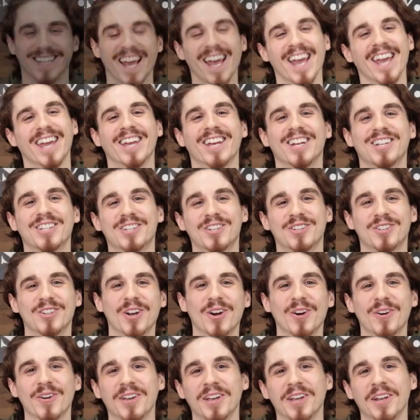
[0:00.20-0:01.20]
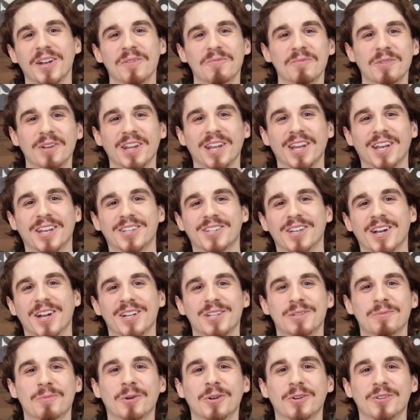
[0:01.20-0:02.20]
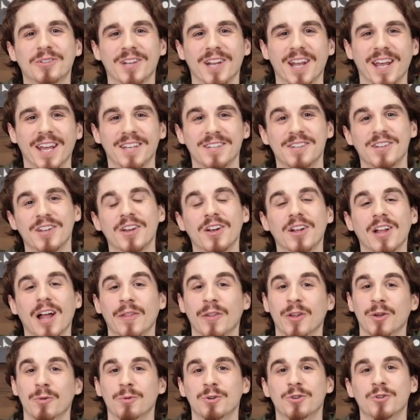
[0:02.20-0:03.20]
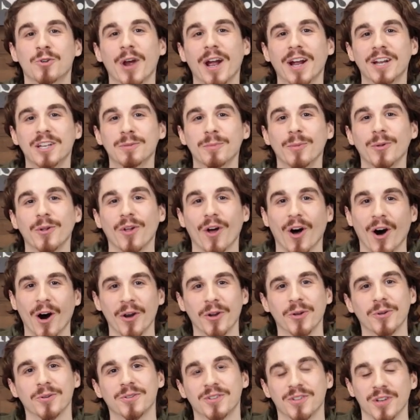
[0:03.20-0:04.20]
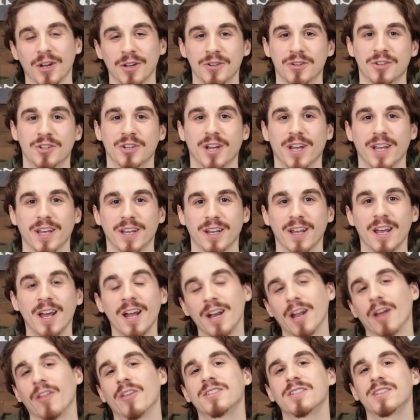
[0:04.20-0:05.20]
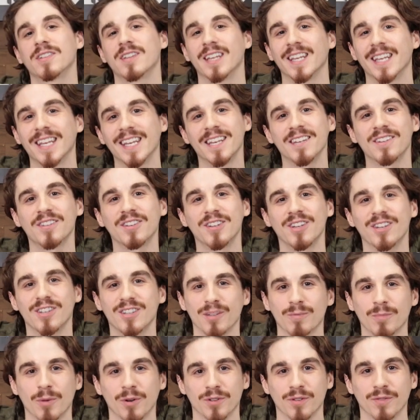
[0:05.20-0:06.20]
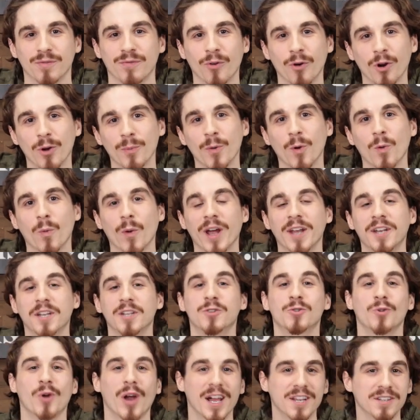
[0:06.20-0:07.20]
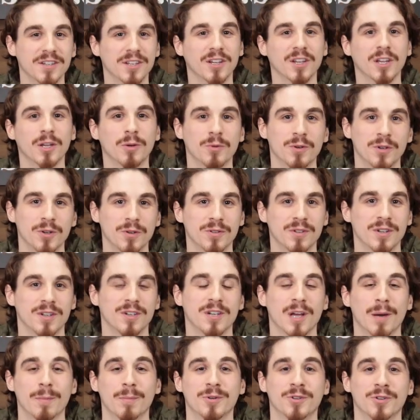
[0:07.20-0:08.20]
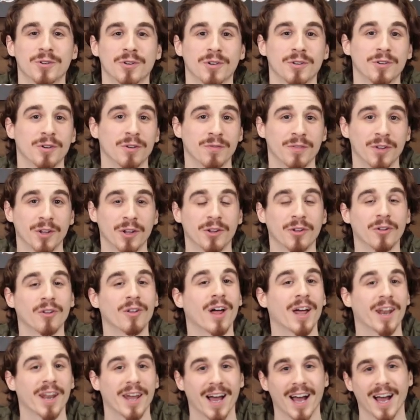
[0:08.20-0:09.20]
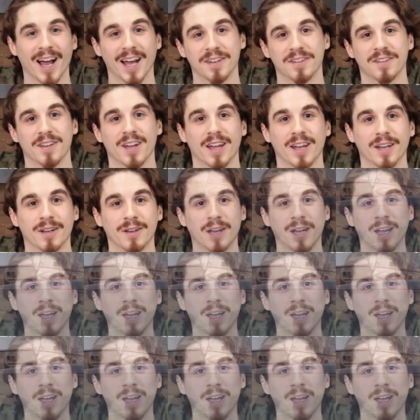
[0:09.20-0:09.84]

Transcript: Hey, it's Joey, and I'm really excited to bring you today's deal on the retractable auto sunshade. Now this is the easiest and most affordable way to drastically reduce the temperature in your vehicle on a hot day.